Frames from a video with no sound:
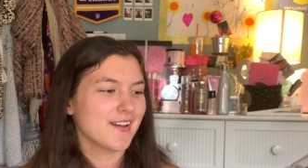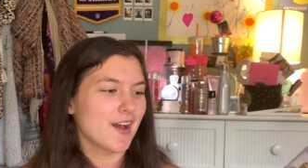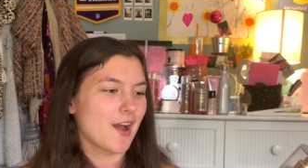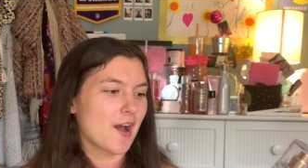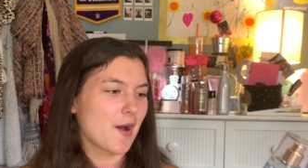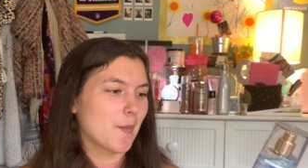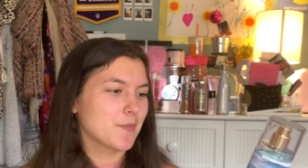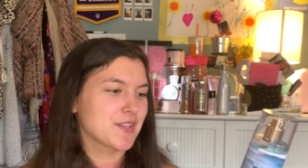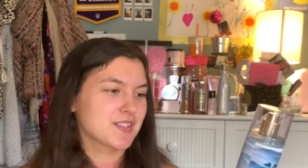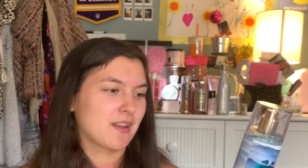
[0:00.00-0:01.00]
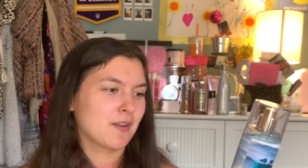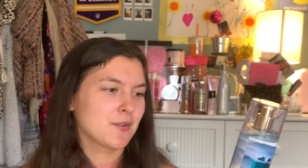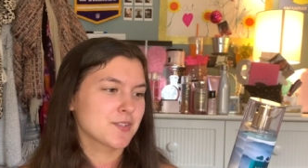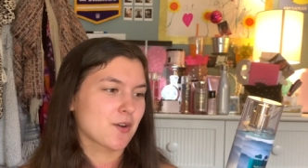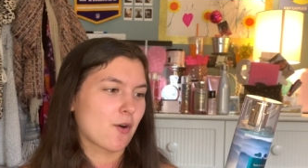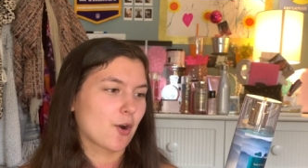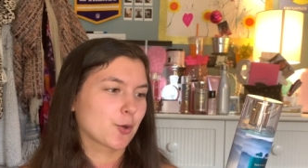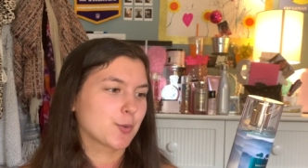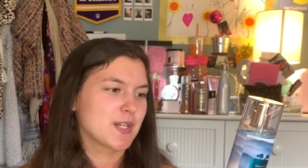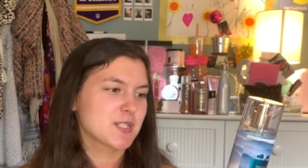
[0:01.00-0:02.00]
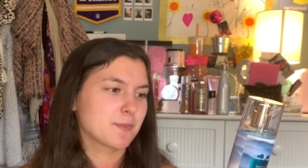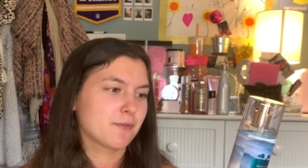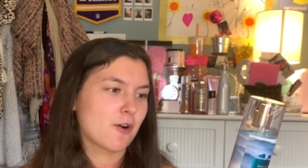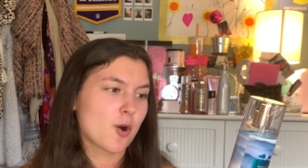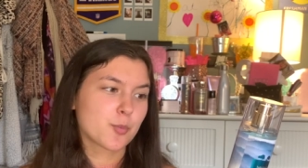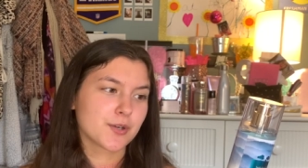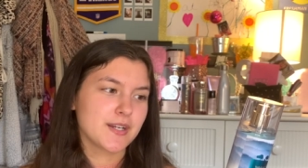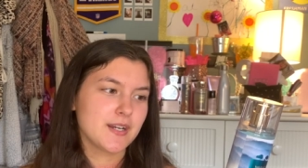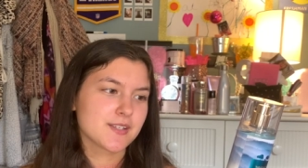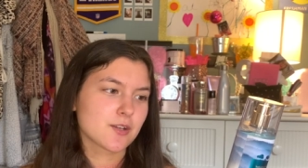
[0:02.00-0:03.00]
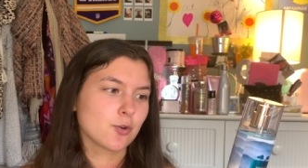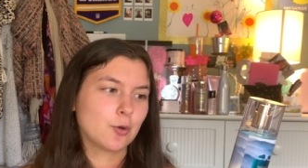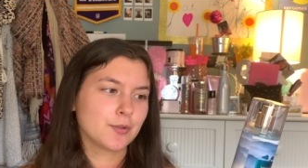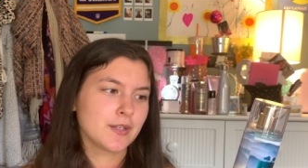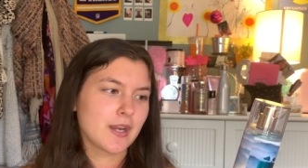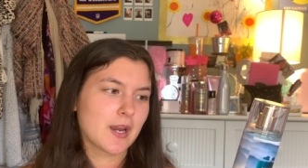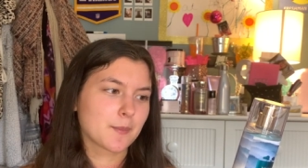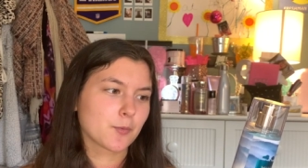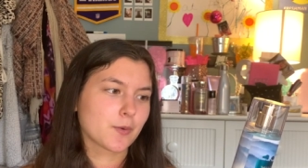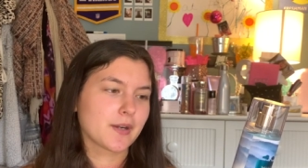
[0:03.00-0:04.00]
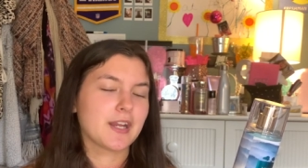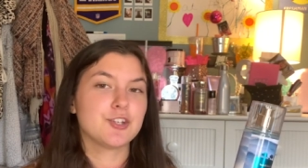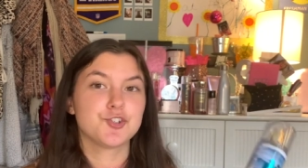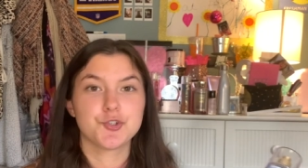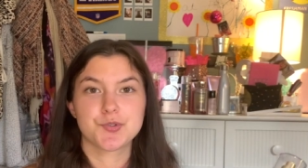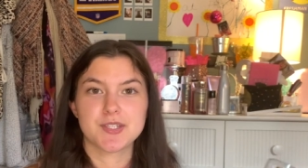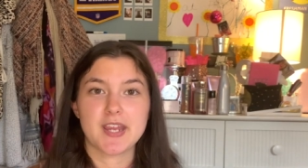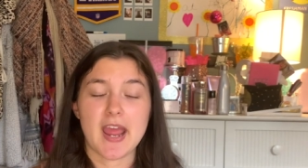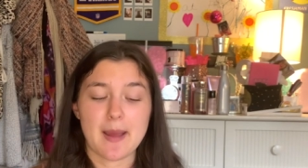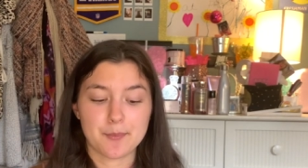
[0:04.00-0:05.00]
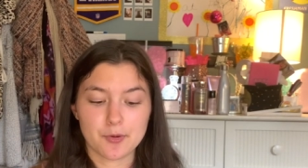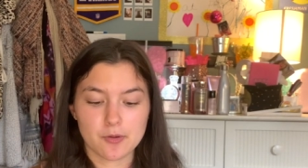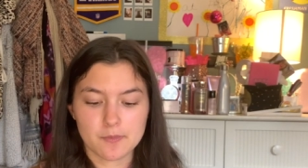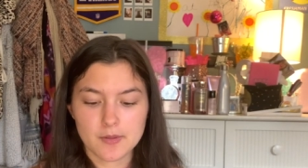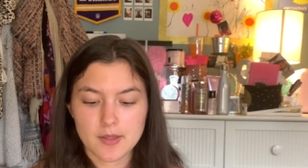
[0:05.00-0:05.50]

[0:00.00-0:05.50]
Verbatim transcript: Um, the scent notes are crisp fall breeze, golden amberwood, and juicy apple.